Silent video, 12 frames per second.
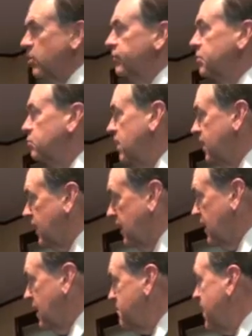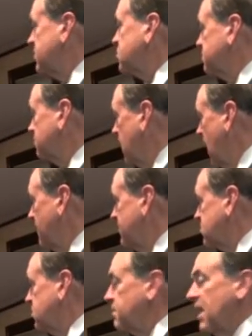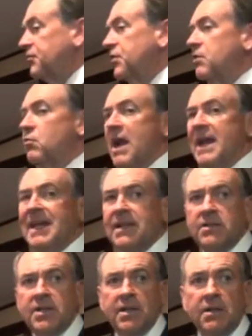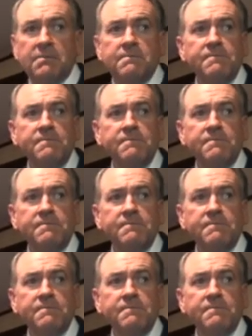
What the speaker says: over the weekend I made some comments about the Iranian deal.